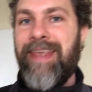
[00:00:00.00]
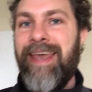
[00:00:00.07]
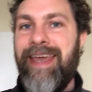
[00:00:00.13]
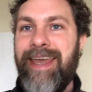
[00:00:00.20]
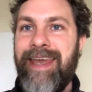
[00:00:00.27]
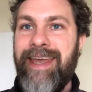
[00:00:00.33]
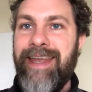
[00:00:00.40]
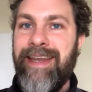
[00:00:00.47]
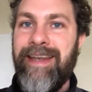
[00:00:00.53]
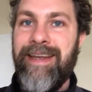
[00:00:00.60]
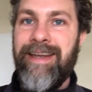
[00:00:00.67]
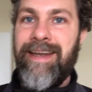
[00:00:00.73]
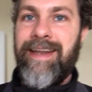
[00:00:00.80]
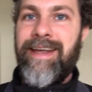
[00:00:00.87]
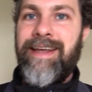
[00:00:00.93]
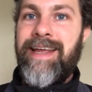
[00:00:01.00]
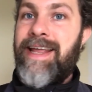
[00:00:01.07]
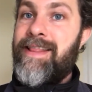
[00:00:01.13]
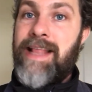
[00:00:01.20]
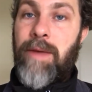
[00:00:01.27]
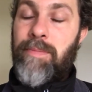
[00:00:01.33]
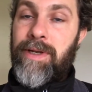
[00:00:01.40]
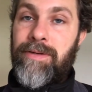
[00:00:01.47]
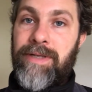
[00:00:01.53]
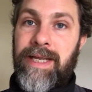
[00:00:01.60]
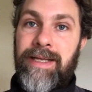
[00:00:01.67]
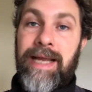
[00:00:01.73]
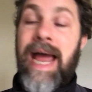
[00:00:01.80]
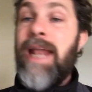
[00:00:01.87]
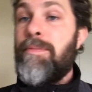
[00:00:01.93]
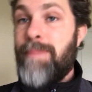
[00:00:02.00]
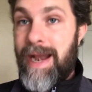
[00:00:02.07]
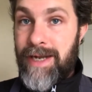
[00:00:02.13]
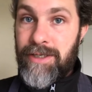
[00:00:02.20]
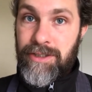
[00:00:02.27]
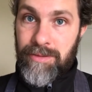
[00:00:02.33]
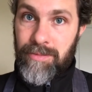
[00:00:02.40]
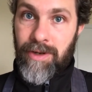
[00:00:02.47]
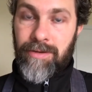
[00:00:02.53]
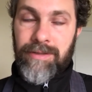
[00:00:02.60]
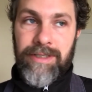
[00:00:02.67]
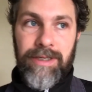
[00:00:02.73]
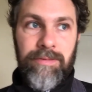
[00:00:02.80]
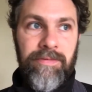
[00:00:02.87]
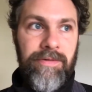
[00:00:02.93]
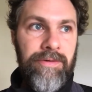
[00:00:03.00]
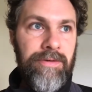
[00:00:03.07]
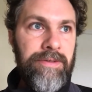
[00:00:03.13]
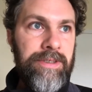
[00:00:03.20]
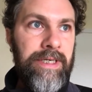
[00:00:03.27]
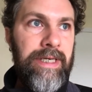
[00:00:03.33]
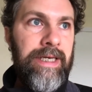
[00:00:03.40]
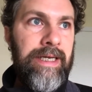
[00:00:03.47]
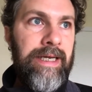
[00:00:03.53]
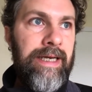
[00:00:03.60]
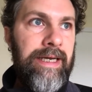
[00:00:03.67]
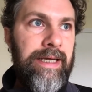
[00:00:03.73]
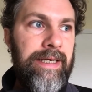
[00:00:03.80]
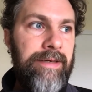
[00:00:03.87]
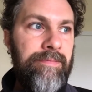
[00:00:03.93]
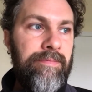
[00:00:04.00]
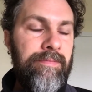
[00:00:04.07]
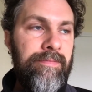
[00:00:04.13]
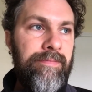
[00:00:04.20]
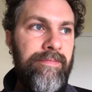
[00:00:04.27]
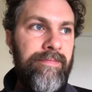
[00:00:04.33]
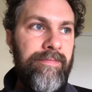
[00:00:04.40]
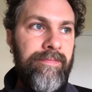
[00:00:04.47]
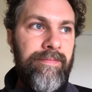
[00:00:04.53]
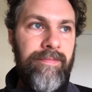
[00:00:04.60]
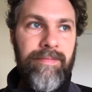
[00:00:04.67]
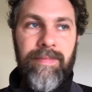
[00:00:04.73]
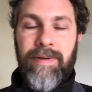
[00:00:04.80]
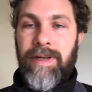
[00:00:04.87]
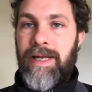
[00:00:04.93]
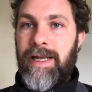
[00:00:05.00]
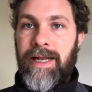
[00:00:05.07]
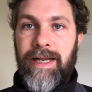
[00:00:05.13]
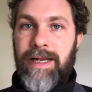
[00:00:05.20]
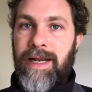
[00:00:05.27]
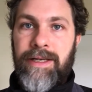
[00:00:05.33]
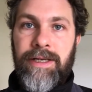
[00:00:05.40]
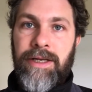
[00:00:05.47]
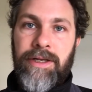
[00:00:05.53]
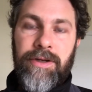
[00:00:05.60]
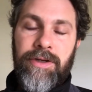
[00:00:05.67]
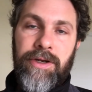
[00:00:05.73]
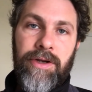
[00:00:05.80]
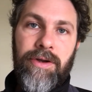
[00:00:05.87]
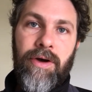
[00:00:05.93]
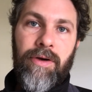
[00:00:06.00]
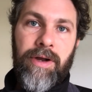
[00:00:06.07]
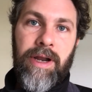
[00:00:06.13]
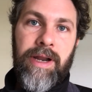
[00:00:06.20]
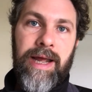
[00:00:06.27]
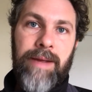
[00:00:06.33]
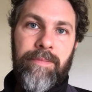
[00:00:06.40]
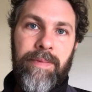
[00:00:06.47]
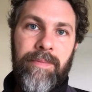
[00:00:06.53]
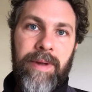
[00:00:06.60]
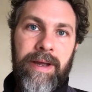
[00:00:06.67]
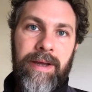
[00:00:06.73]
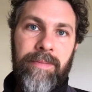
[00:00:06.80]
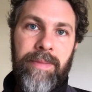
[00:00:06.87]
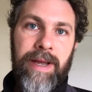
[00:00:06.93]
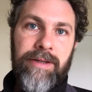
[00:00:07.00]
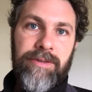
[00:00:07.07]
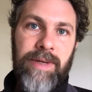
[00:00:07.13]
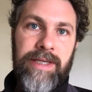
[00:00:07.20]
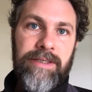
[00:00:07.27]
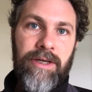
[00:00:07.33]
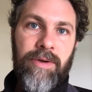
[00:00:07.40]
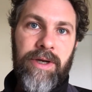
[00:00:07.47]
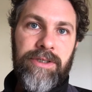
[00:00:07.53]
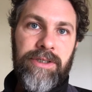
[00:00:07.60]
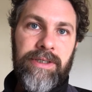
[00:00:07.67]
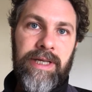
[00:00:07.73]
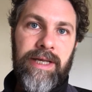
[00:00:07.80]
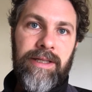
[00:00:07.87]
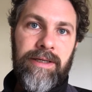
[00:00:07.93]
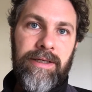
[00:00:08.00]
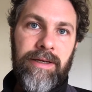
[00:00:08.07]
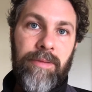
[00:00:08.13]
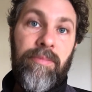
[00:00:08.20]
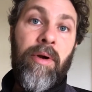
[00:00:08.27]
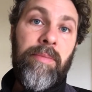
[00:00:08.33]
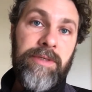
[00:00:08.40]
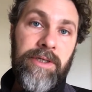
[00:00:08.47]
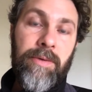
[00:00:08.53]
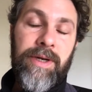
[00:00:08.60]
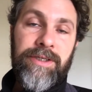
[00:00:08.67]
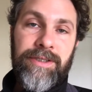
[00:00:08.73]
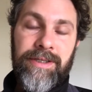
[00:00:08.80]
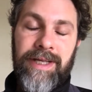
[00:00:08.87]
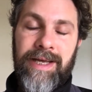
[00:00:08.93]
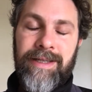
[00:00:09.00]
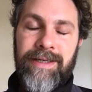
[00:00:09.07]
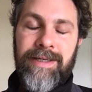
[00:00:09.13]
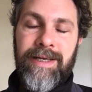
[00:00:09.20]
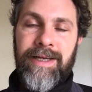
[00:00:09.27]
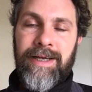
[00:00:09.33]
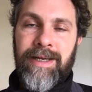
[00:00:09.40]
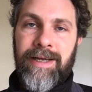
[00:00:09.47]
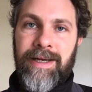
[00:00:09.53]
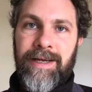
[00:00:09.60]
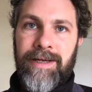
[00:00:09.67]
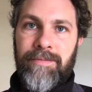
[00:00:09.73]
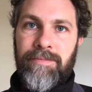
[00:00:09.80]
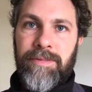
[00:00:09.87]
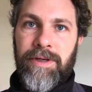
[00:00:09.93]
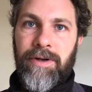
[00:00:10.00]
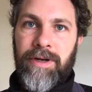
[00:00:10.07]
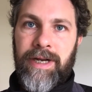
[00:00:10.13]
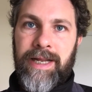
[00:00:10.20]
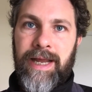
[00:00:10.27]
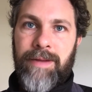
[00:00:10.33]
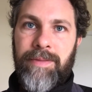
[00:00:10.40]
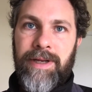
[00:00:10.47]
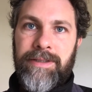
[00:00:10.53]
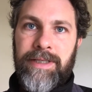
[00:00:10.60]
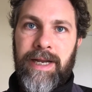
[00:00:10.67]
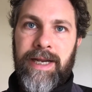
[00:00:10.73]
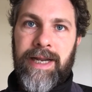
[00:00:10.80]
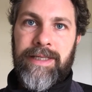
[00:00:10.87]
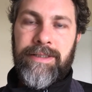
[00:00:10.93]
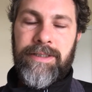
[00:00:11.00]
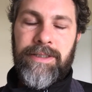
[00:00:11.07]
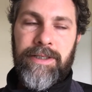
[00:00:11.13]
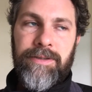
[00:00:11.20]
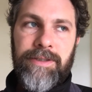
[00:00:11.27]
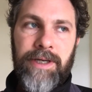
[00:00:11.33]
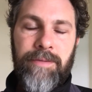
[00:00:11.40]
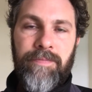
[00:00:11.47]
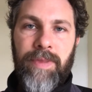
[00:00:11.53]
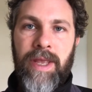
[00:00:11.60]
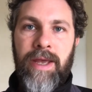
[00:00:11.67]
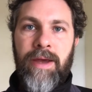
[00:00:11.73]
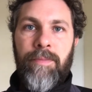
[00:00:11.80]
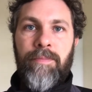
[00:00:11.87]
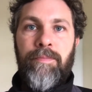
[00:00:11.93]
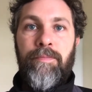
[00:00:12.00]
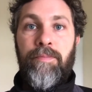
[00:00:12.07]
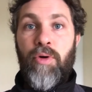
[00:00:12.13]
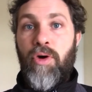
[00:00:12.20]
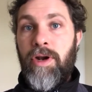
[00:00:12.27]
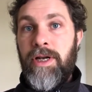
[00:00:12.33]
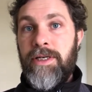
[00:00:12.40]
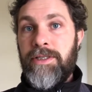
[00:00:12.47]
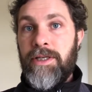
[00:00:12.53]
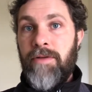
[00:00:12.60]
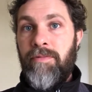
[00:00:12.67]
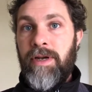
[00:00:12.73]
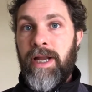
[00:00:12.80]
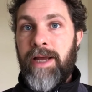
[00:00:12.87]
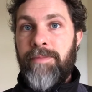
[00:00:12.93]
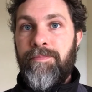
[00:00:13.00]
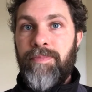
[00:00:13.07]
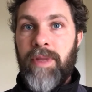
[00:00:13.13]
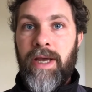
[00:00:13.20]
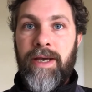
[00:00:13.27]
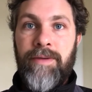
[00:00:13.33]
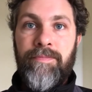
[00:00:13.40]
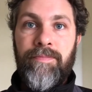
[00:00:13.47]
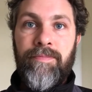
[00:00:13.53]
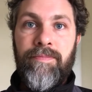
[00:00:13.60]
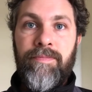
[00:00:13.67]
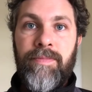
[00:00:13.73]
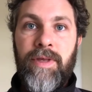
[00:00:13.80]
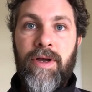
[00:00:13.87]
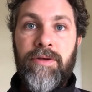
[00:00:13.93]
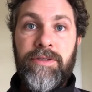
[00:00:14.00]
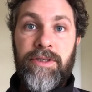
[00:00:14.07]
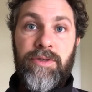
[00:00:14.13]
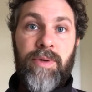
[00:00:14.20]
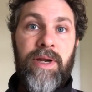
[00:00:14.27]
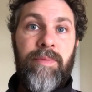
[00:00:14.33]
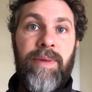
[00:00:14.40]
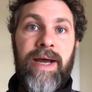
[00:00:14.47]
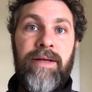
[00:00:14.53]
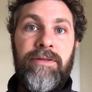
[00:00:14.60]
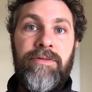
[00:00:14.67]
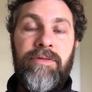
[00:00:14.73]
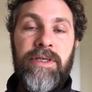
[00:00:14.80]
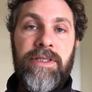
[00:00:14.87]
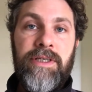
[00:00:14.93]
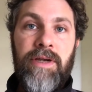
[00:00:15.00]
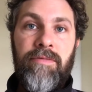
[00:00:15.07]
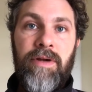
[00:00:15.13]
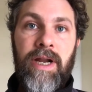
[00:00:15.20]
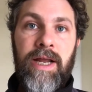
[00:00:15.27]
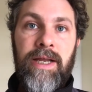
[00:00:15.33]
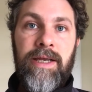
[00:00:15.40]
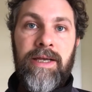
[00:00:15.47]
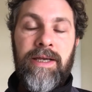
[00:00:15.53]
in that building and manage them long term, of course, and you're not going to have to be able to ask a question there, a property question there, that you're not going to be able to get an answer to. So book on a Discovery Day. The cost is £20 for Discovery Day.